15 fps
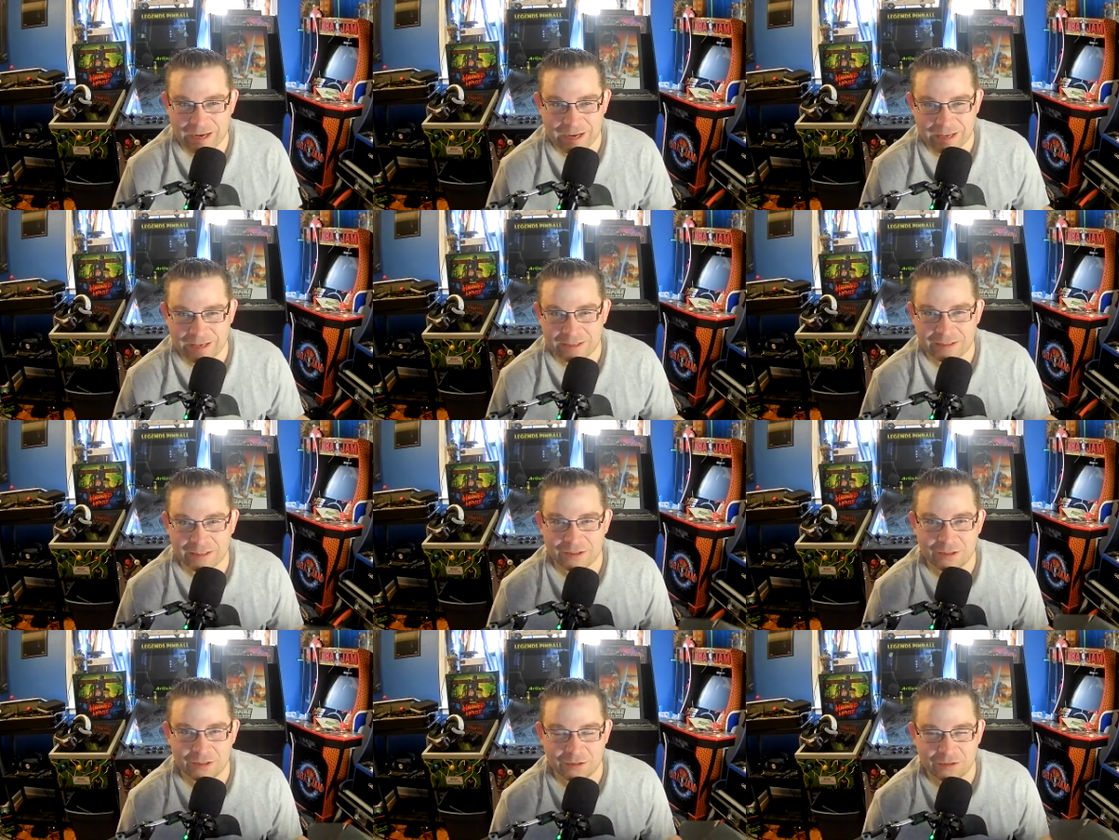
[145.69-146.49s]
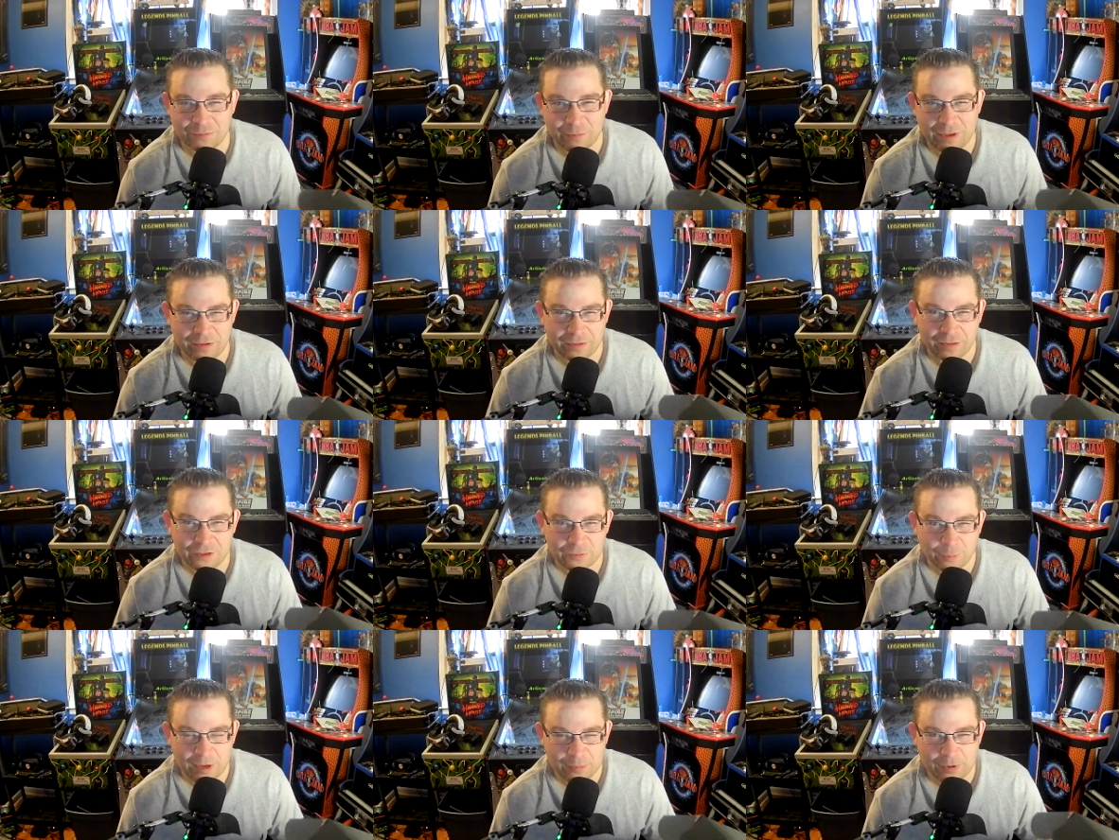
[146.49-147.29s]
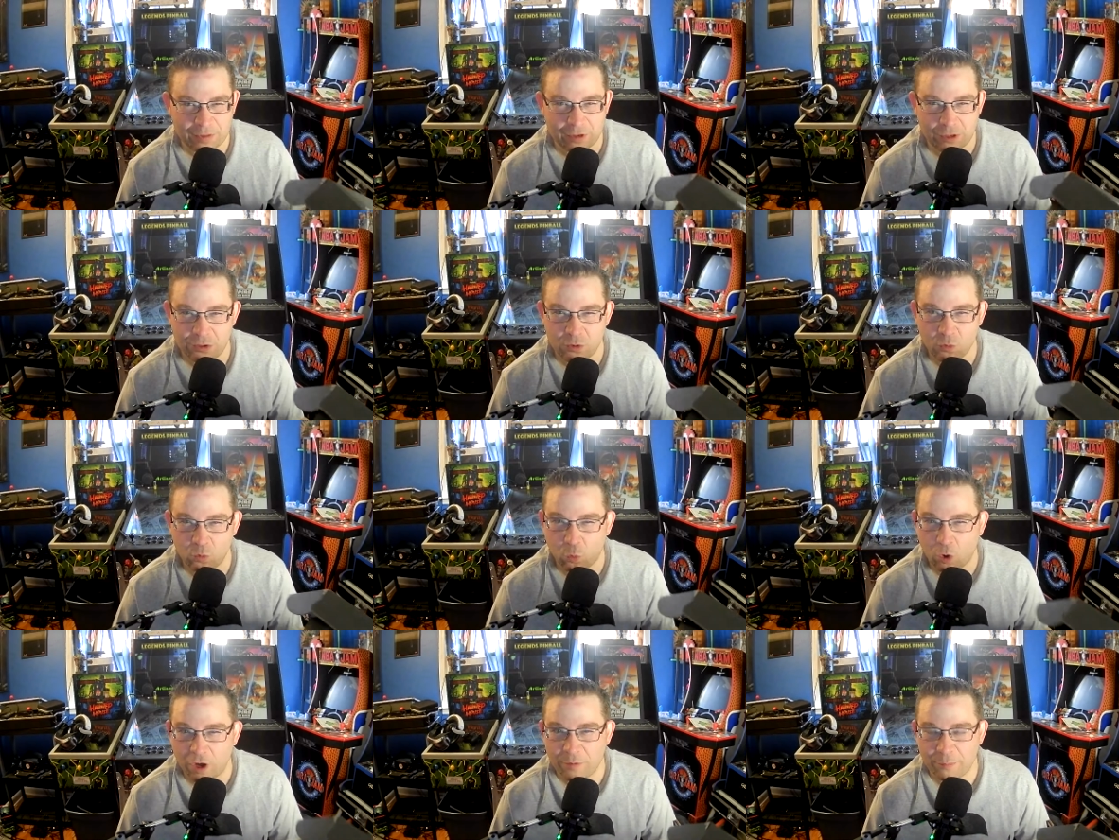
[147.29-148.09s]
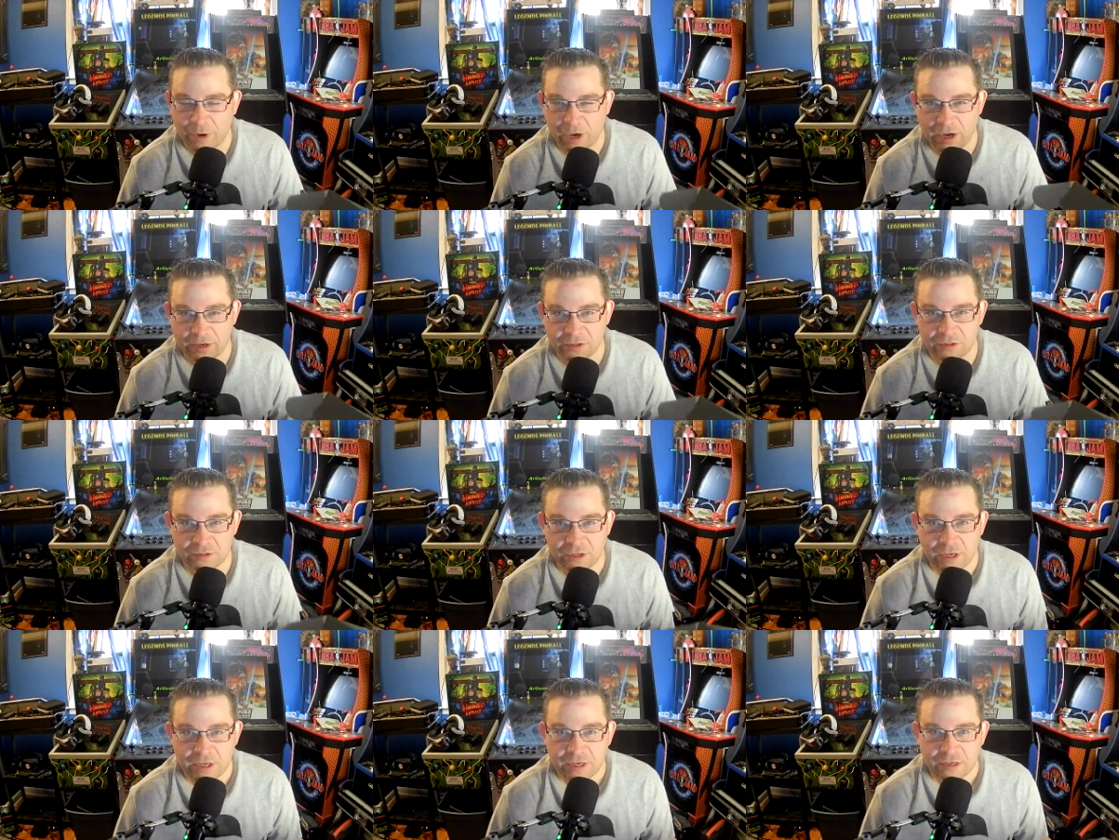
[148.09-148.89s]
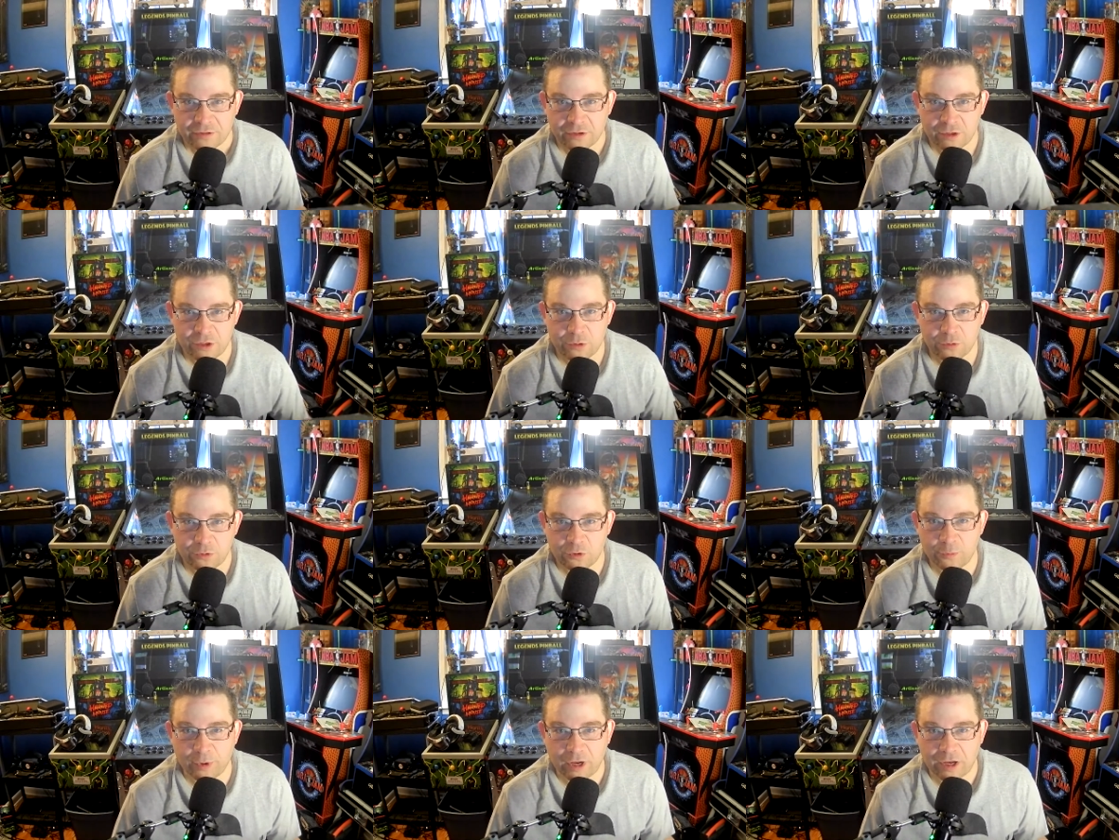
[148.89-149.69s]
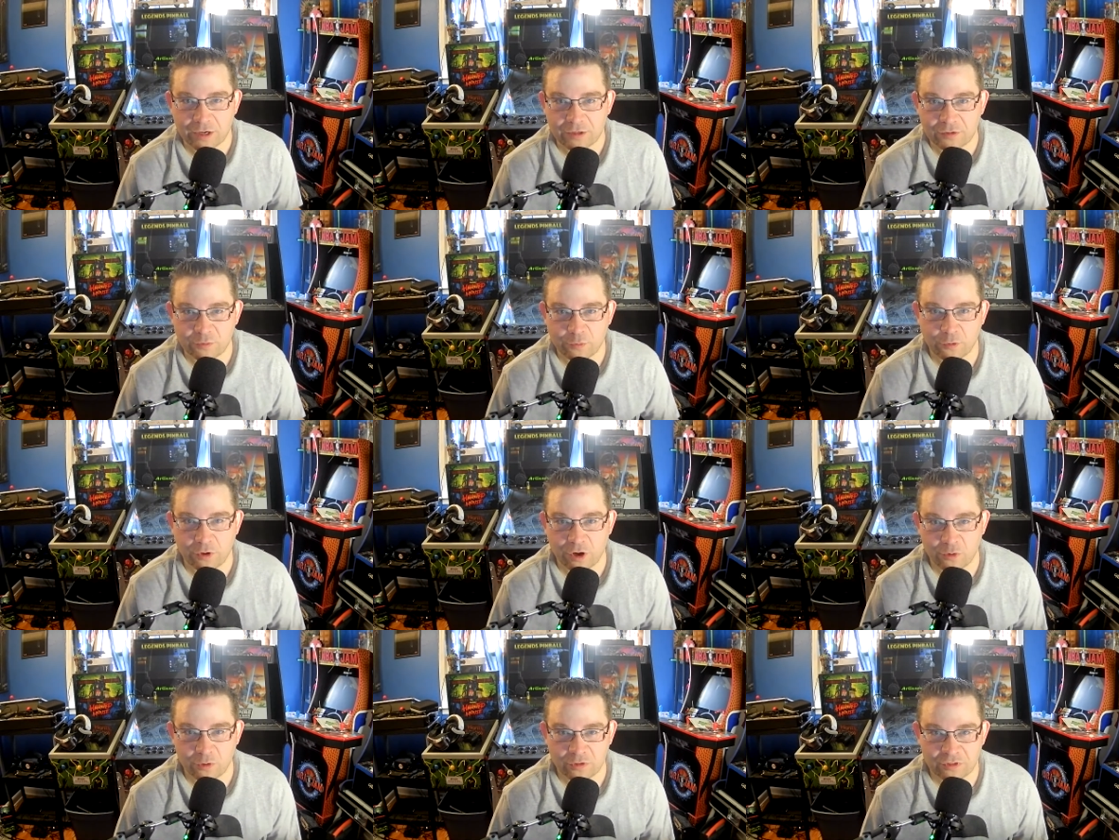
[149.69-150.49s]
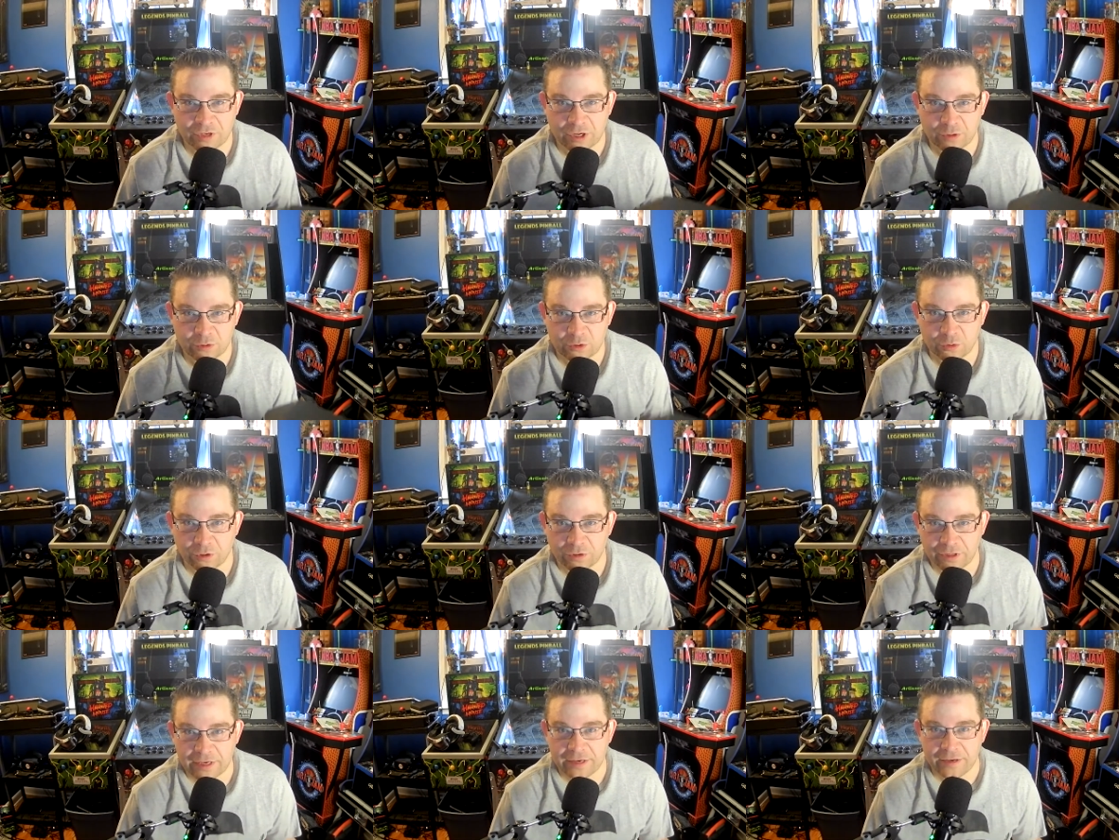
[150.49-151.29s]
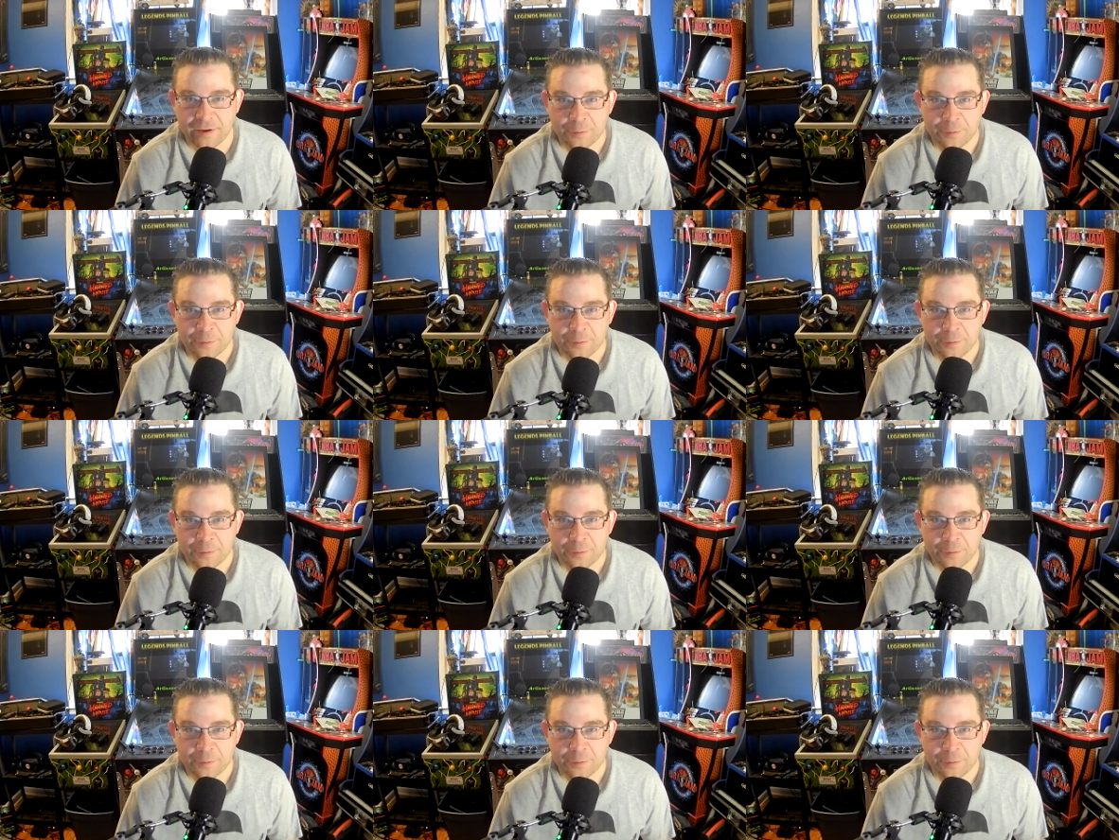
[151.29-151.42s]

I guess this is this might be the Q1 box. The Q2 box will go on sale shortly.